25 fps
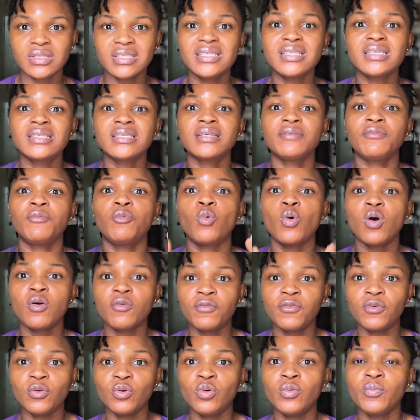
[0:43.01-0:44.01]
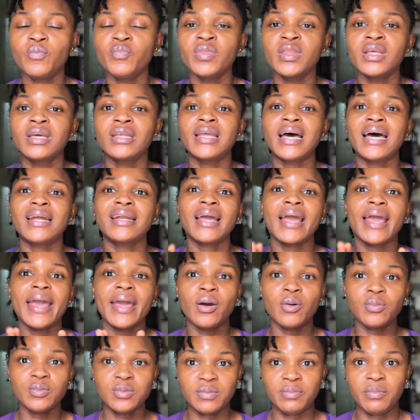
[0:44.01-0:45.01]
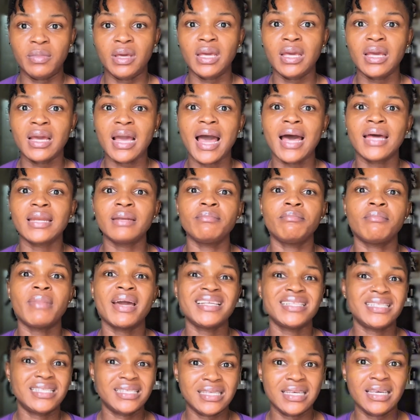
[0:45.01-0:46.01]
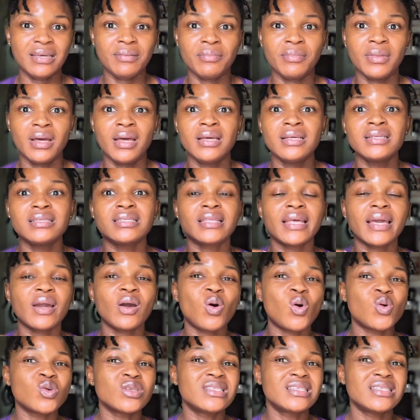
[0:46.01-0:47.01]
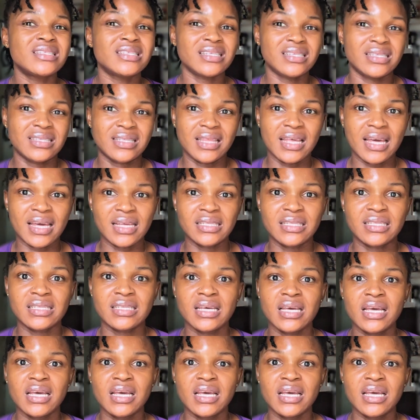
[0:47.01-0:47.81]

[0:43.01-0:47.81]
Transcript: This is a workflow that helps me and my team stay consistent.